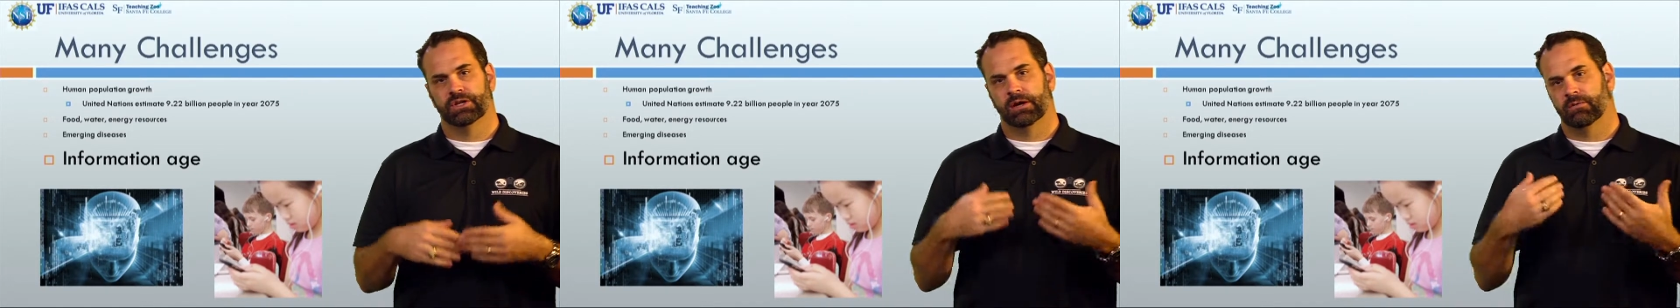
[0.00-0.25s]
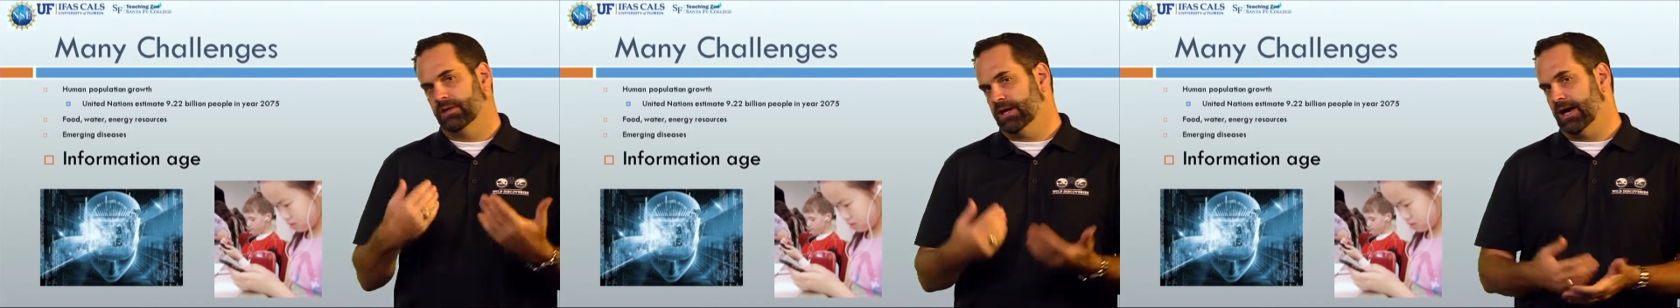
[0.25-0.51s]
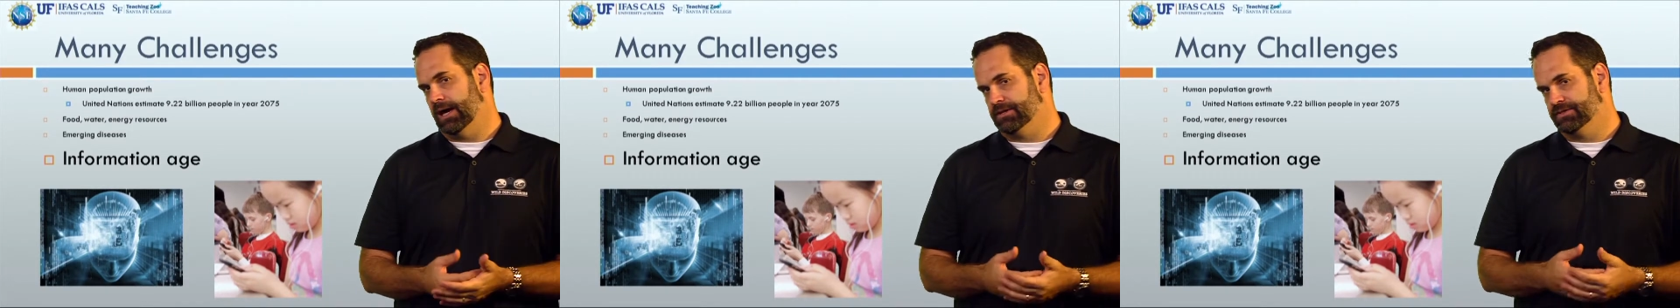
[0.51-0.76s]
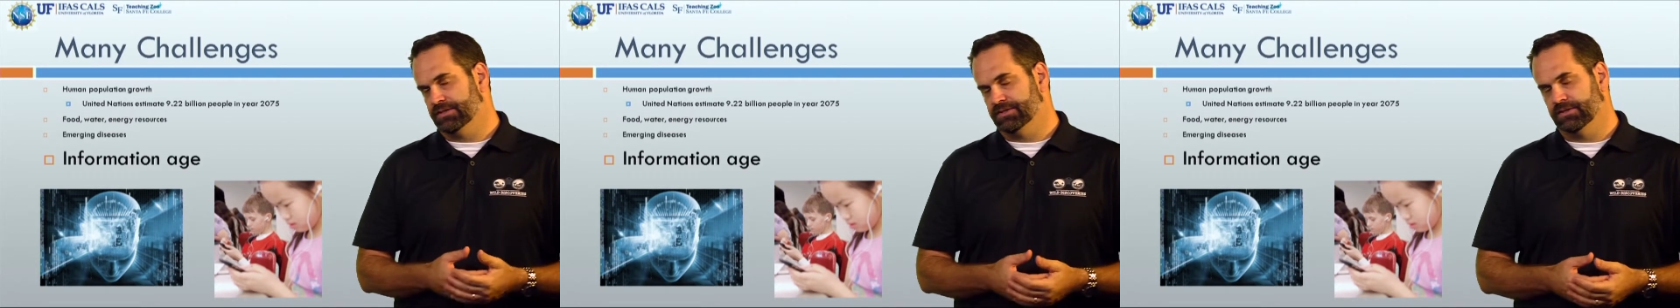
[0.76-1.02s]
How are they
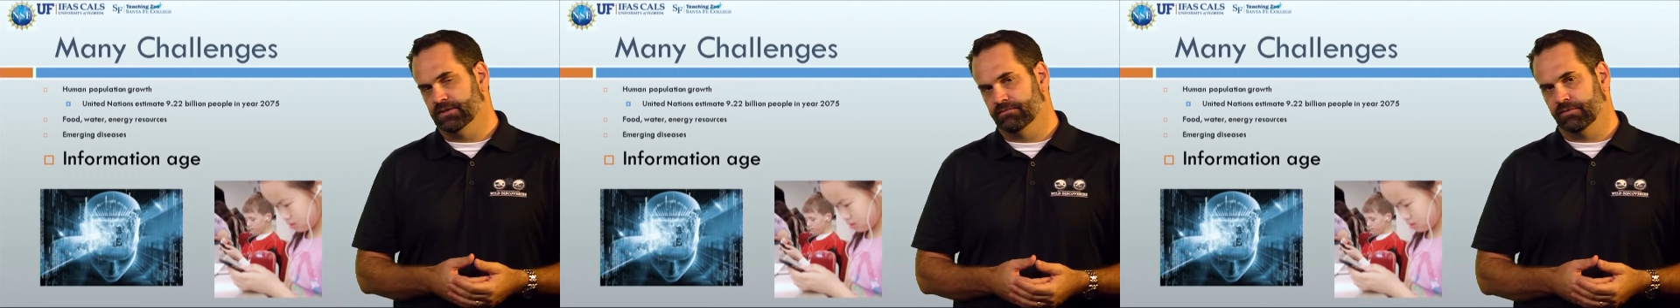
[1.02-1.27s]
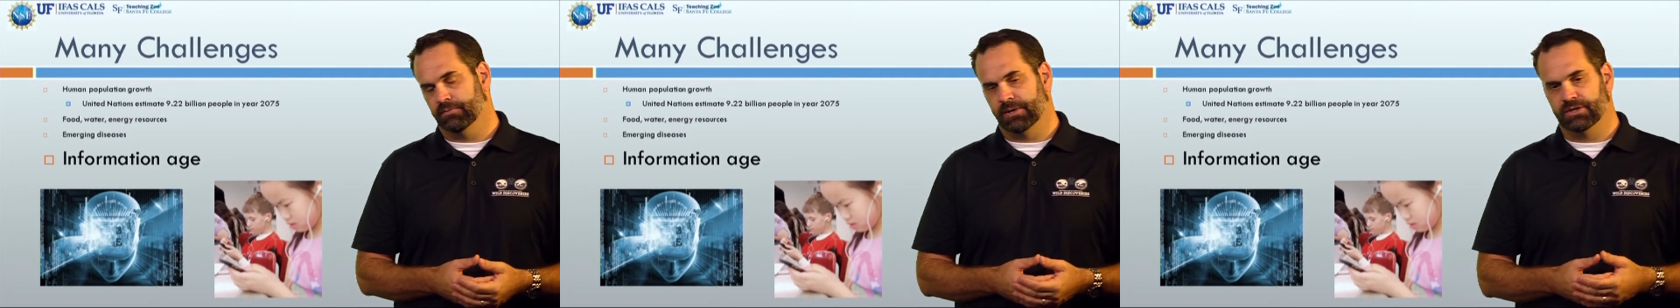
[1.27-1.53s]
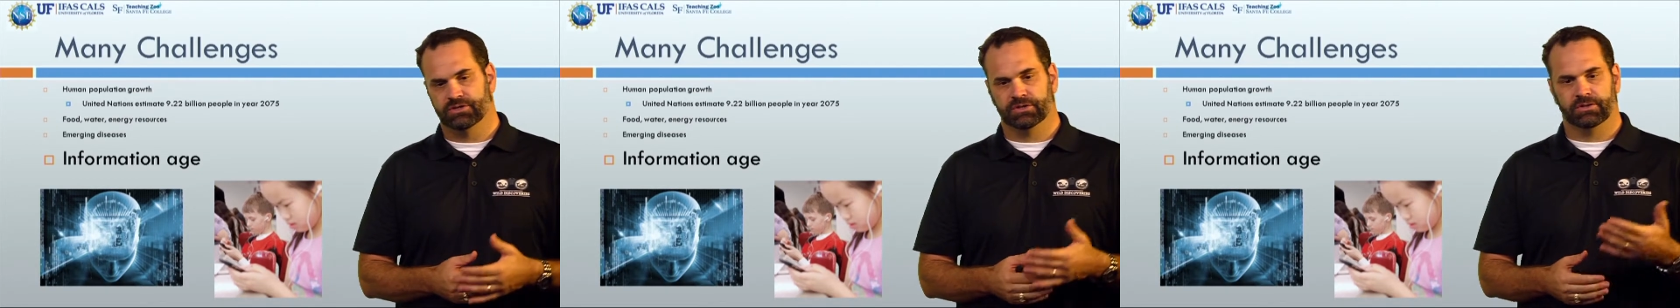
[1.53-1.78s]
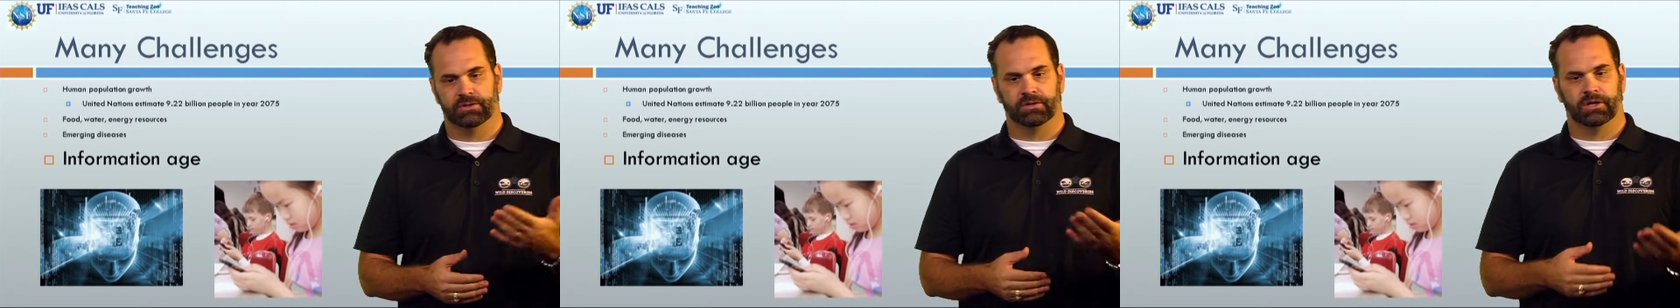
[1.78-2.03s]
accessing
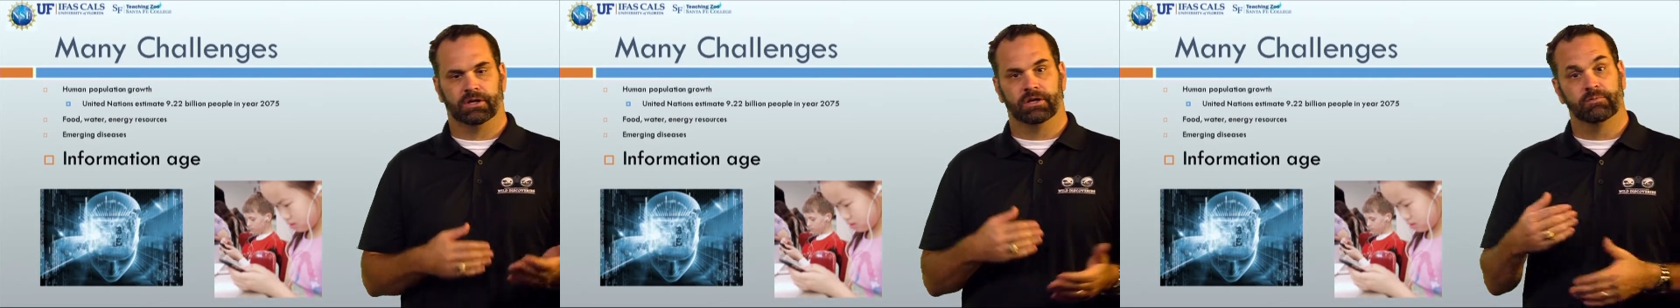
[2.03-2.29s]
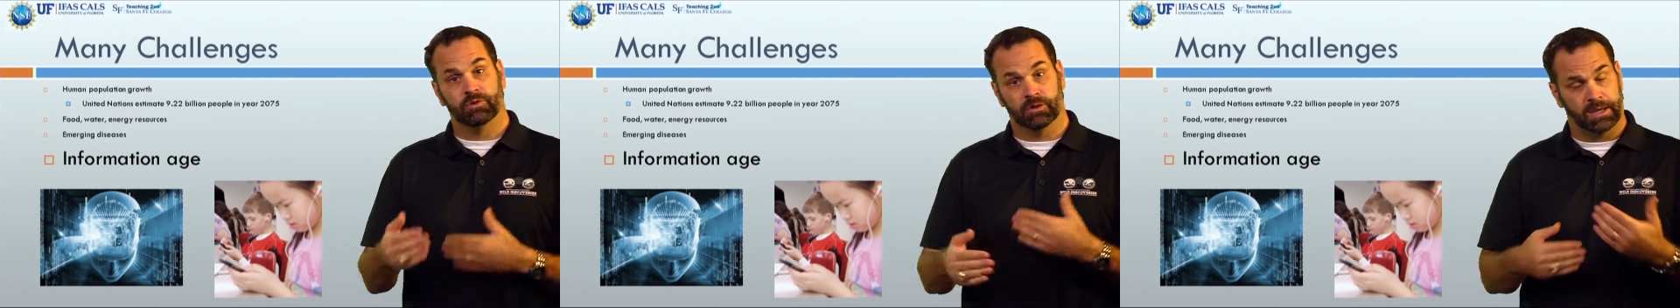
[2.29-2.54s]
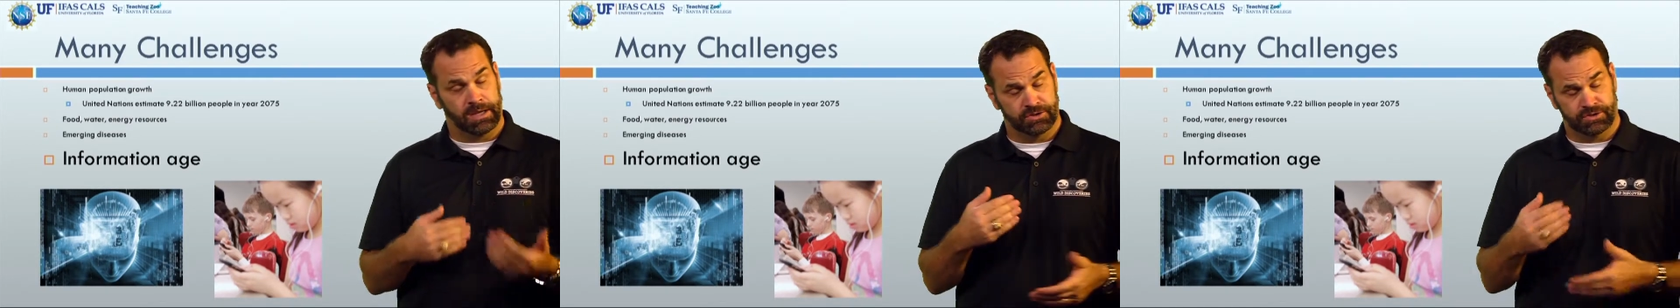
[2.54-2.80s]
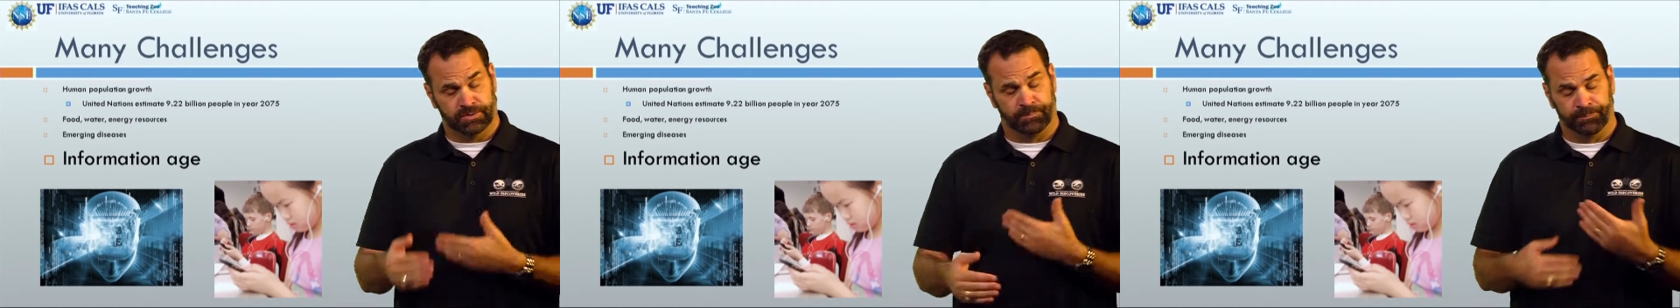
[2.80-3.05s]
information and
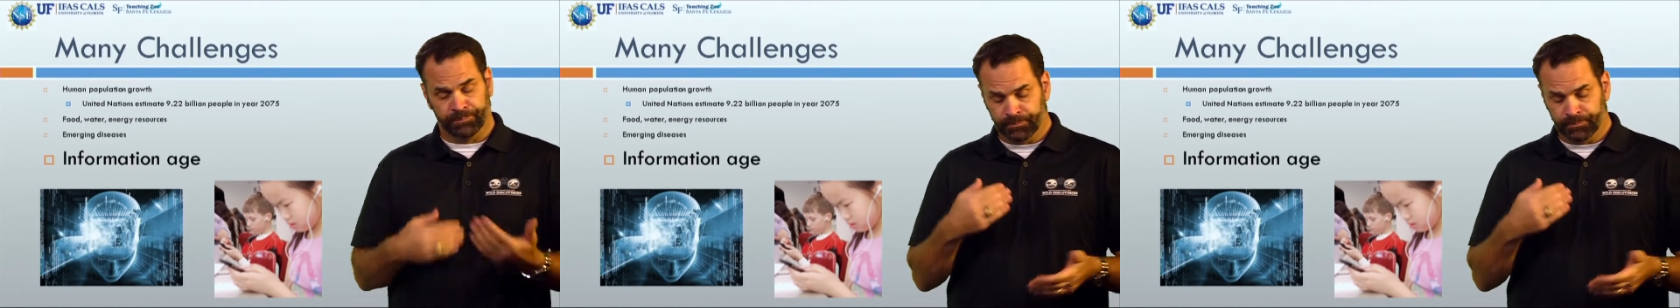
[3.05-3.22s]
communication?